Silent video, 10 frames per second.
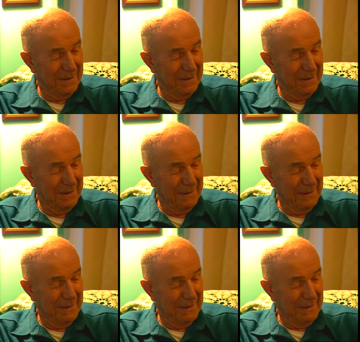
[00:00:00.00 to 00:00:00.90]

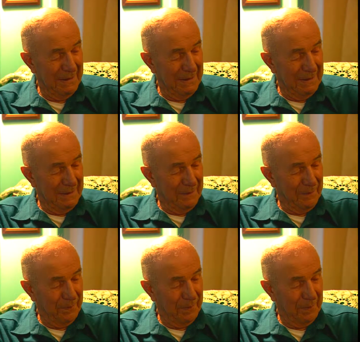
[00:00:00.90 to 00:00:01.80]

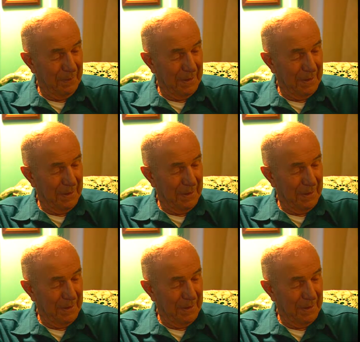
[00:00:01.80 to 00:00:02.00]
Nobody speaks.